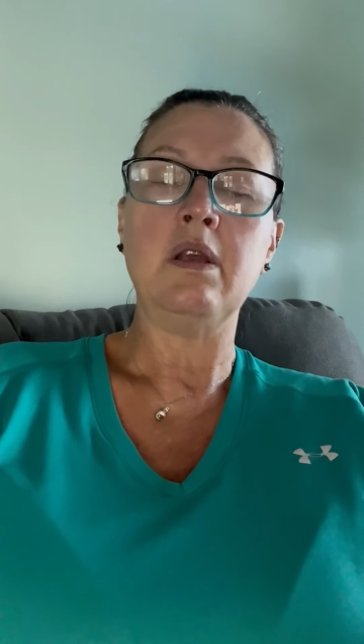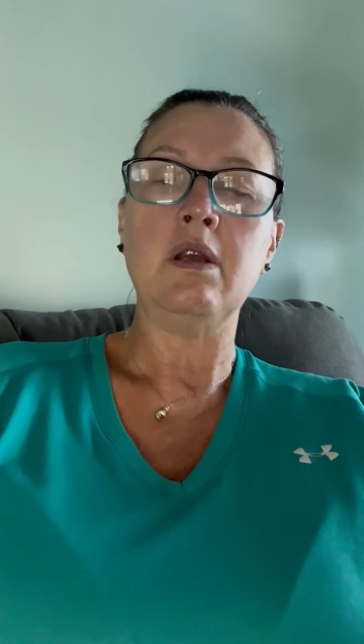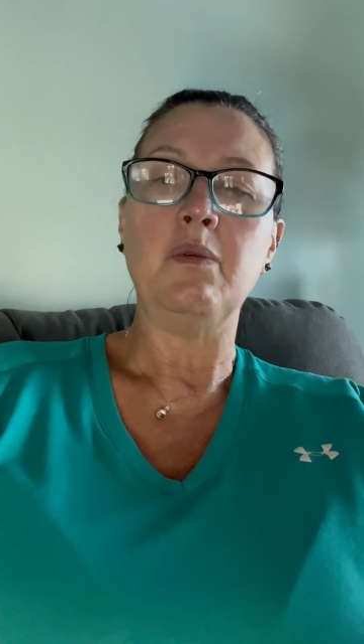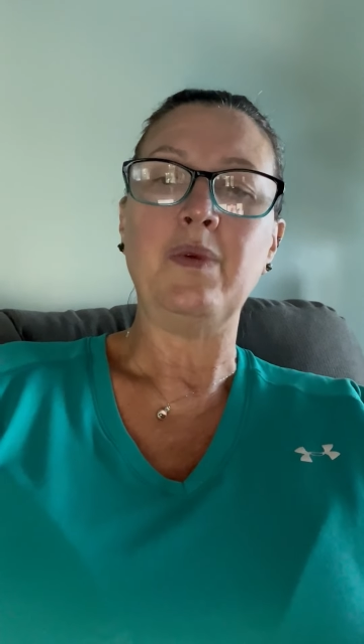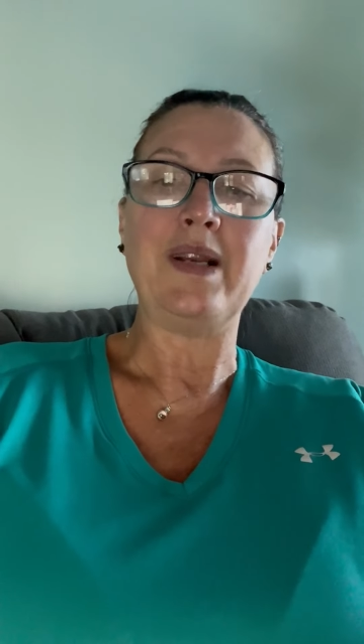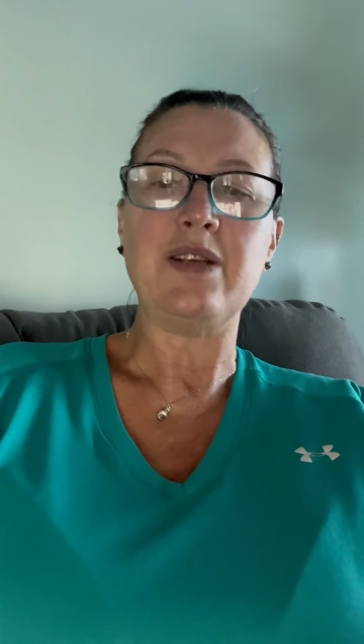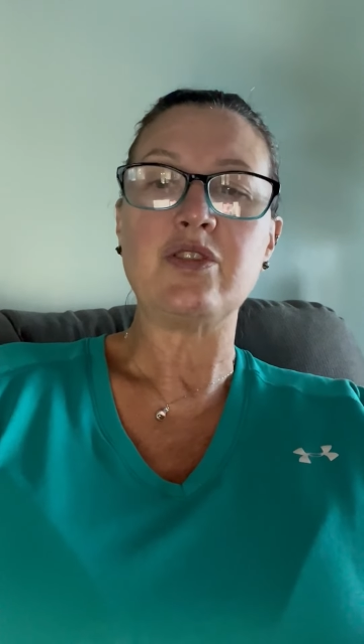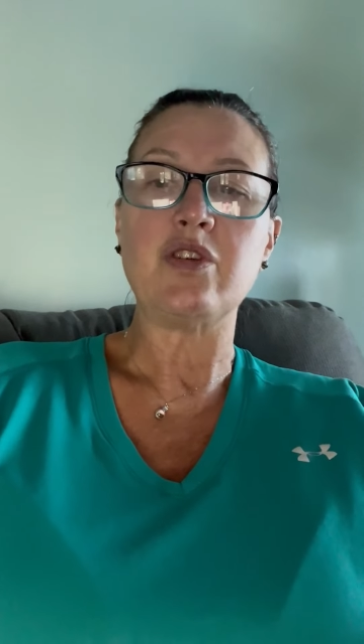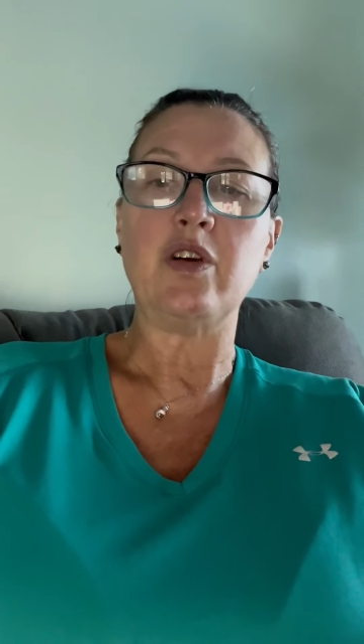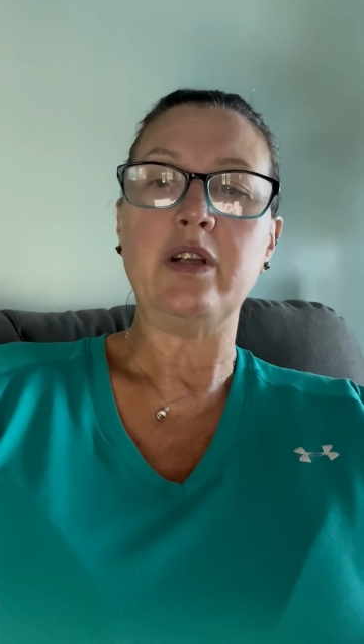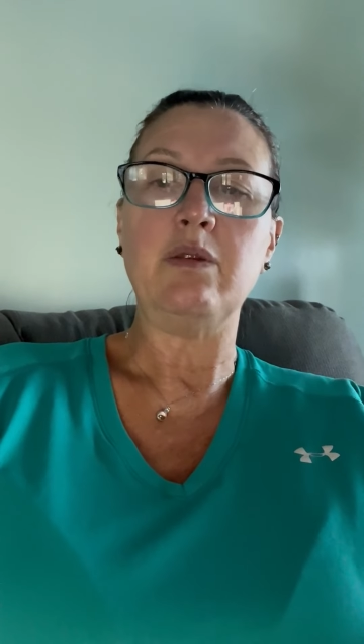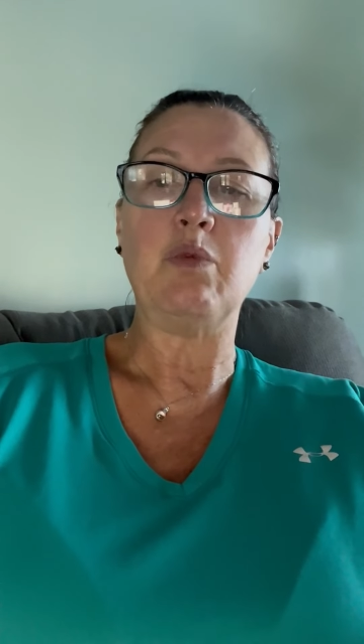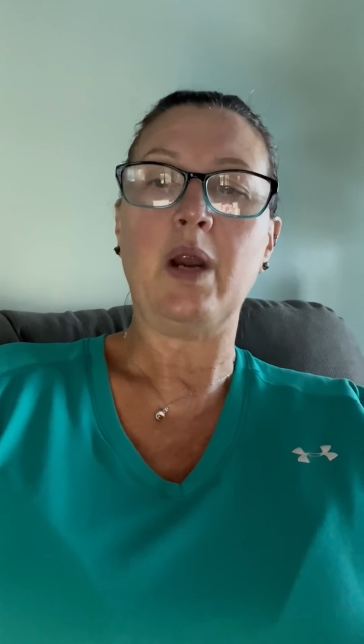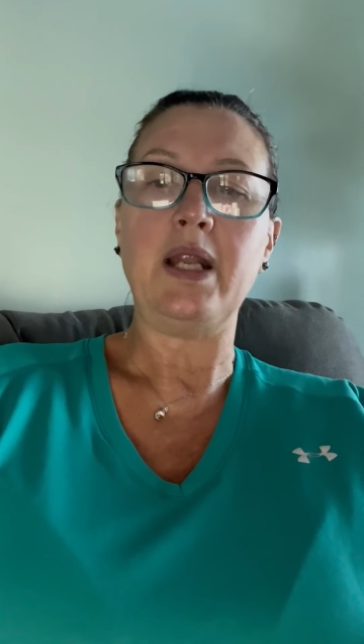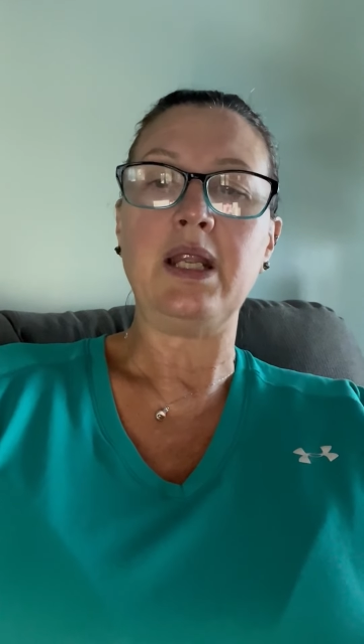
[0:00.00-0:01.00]
When I
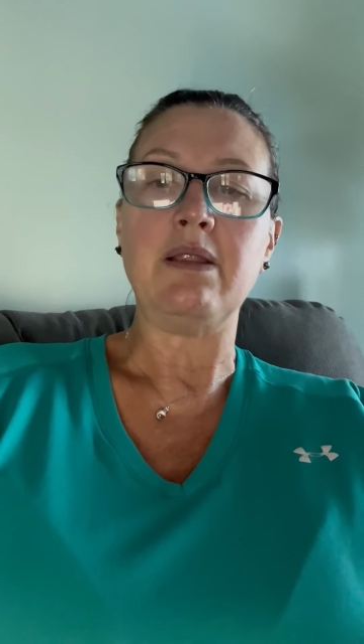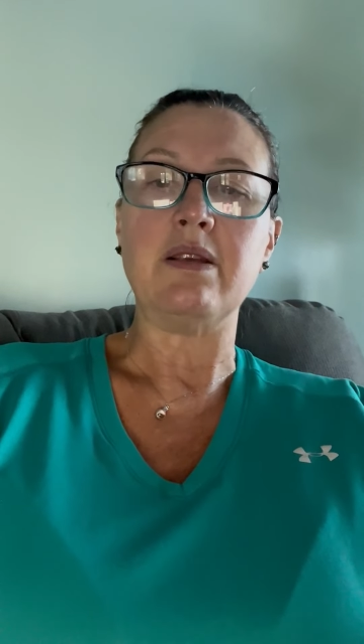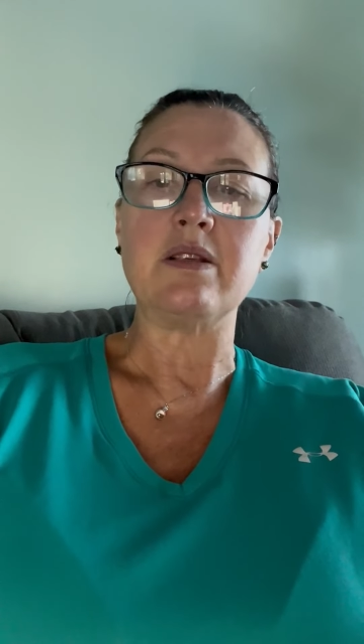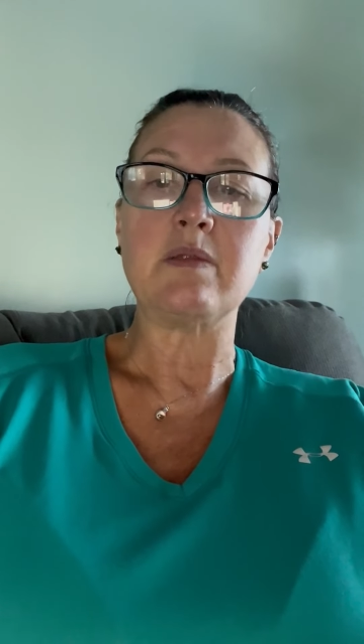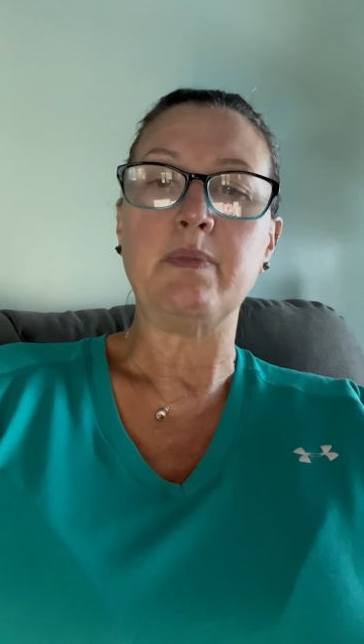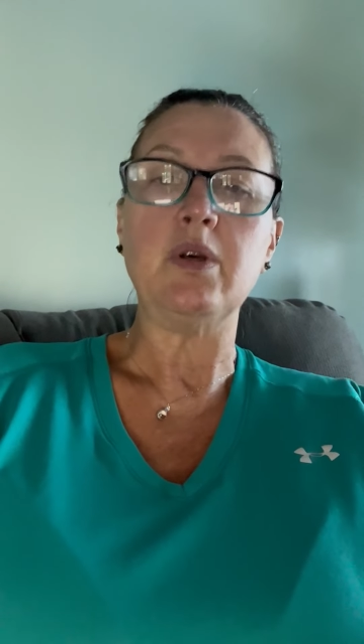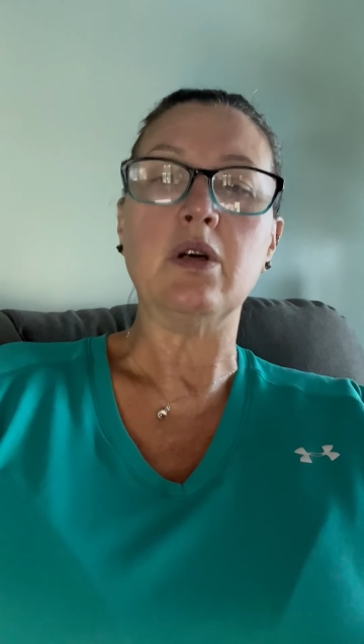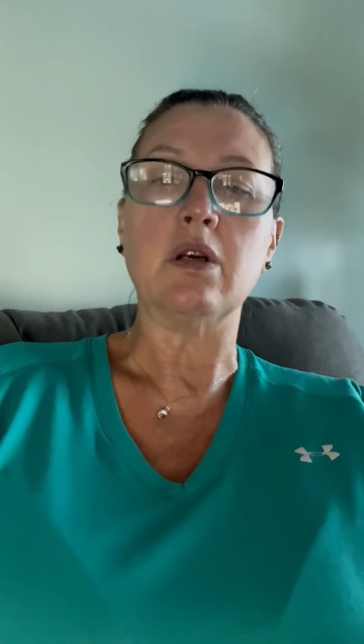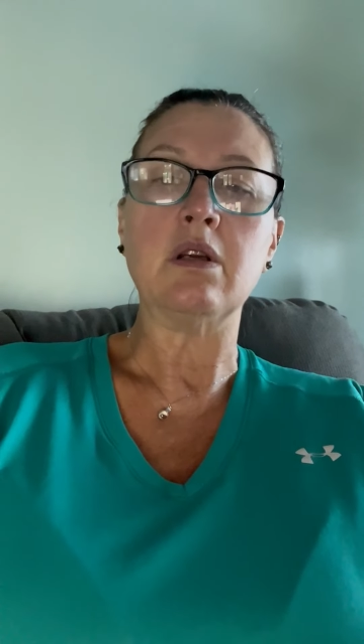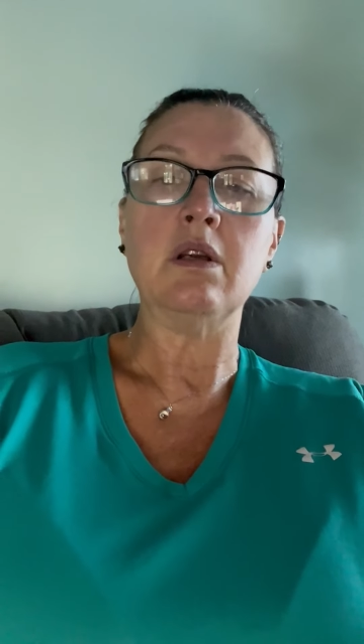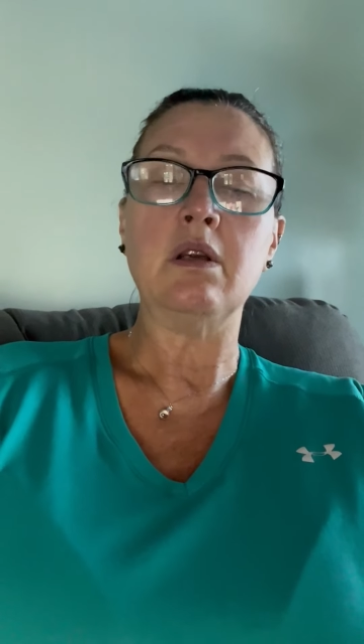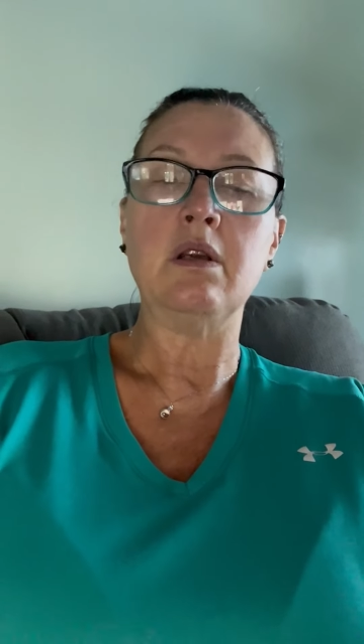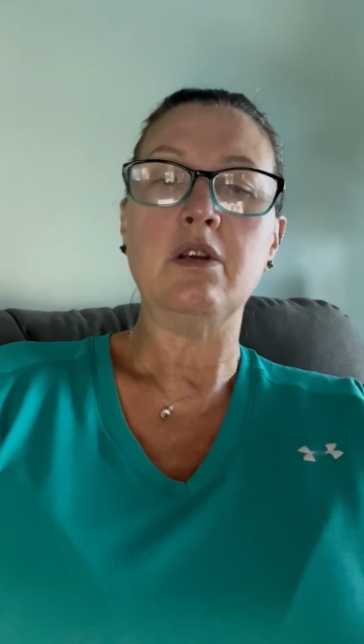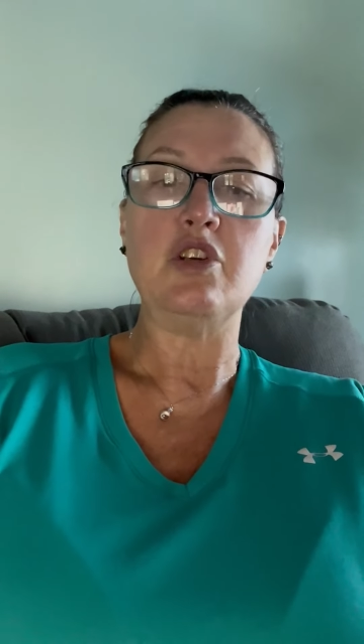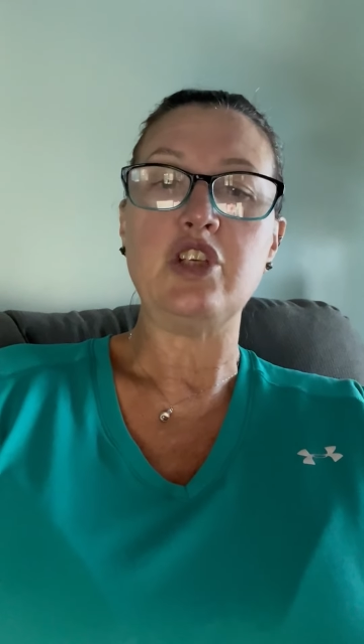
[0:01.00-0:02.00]
started writing this book,
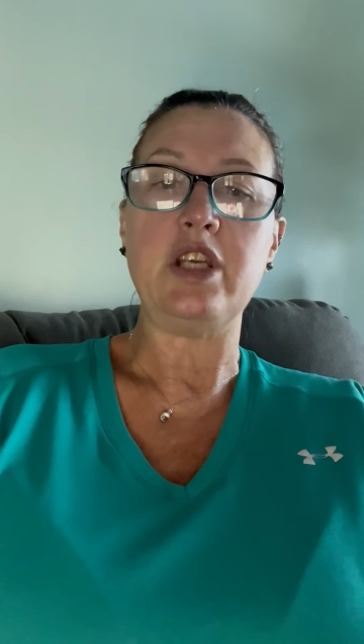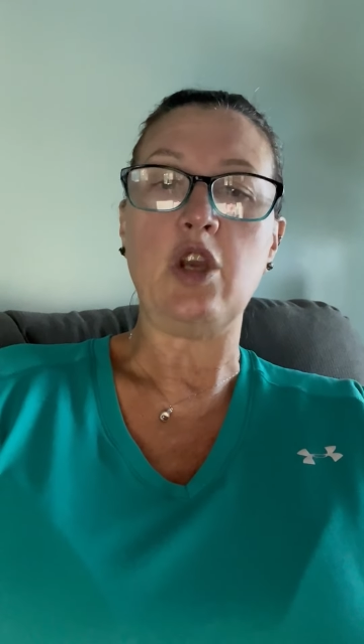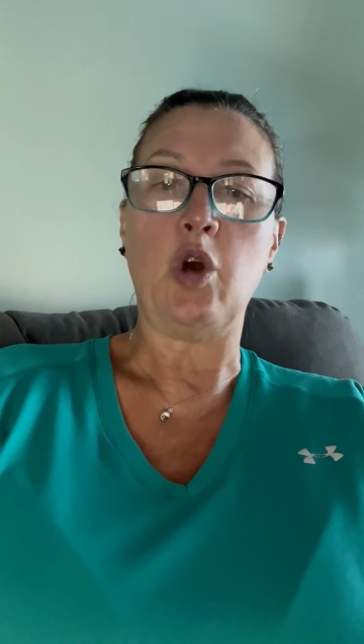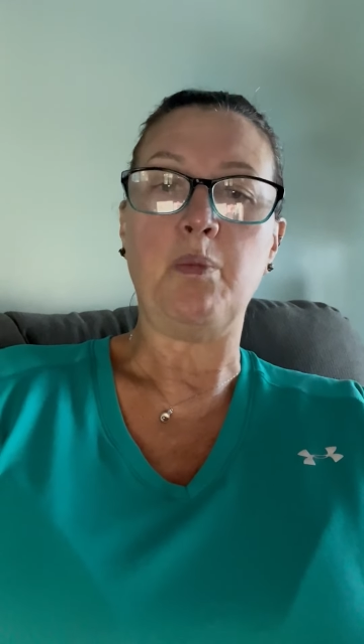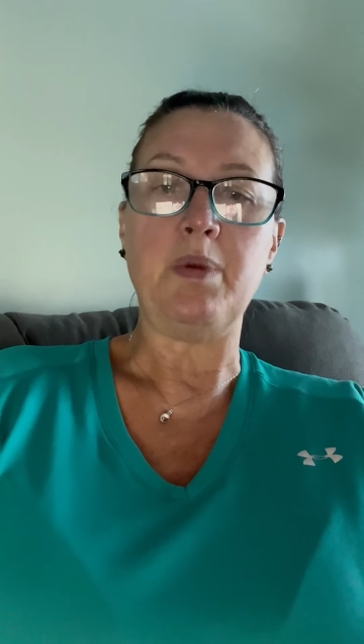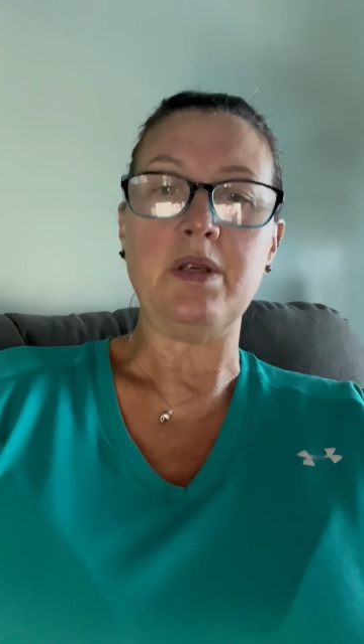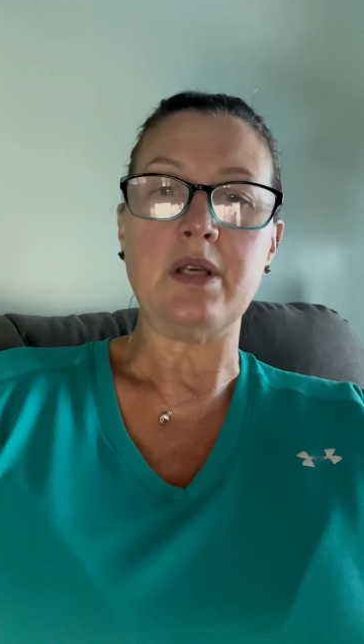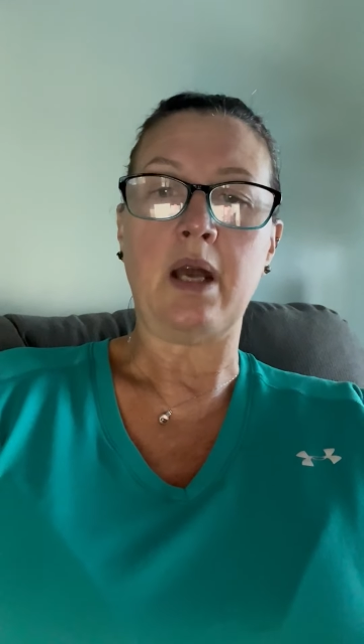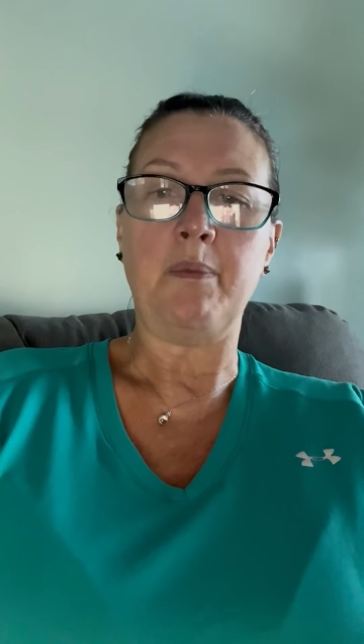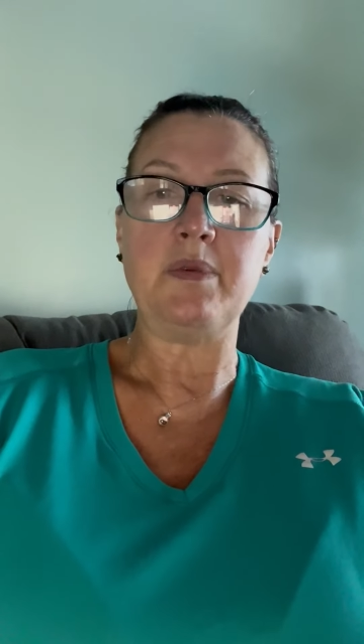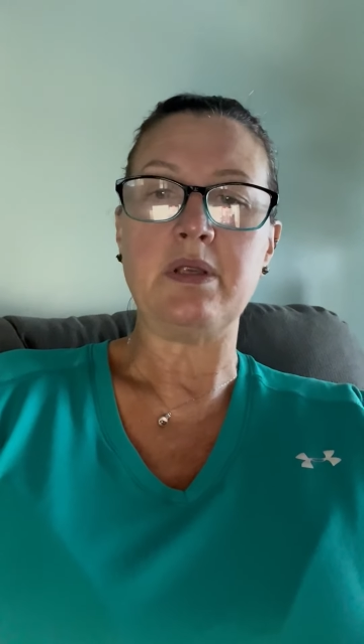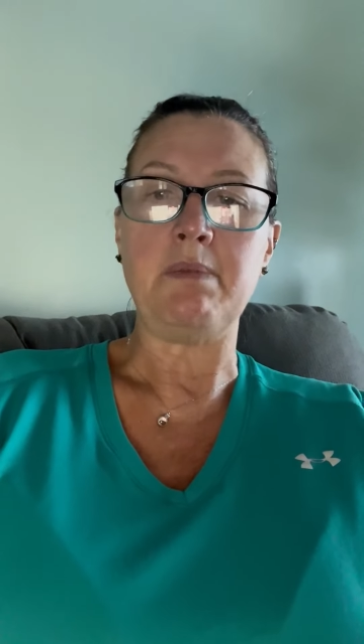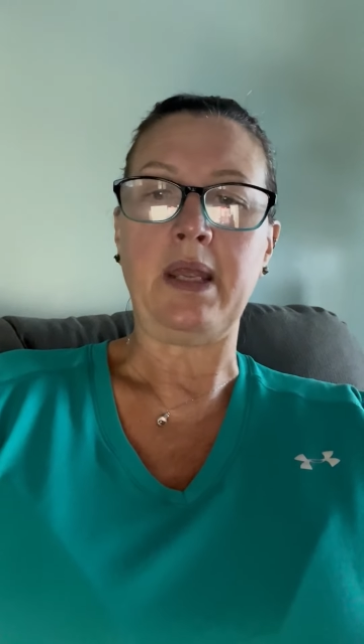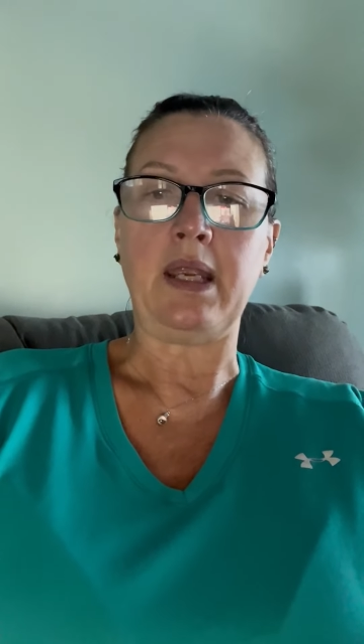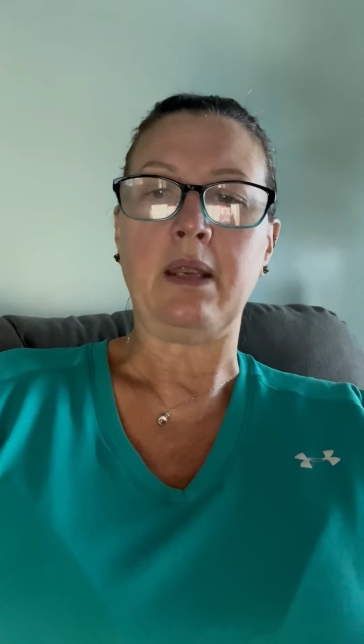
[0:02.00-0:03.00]
she opened up
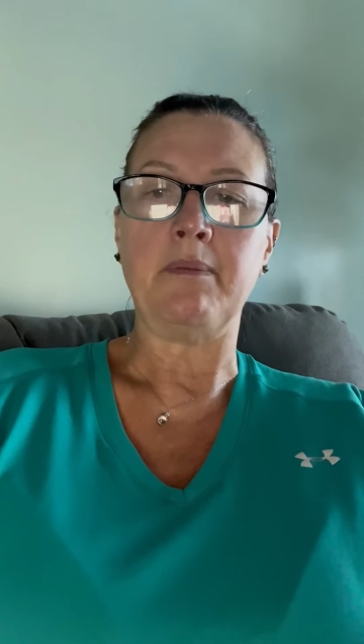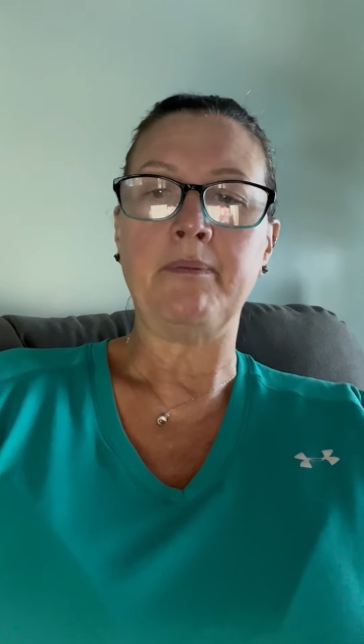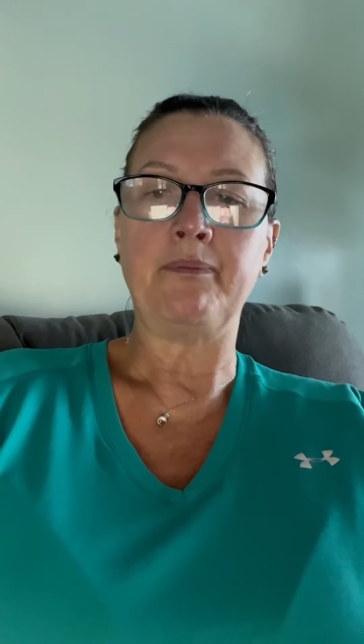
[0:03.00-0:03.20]
to me.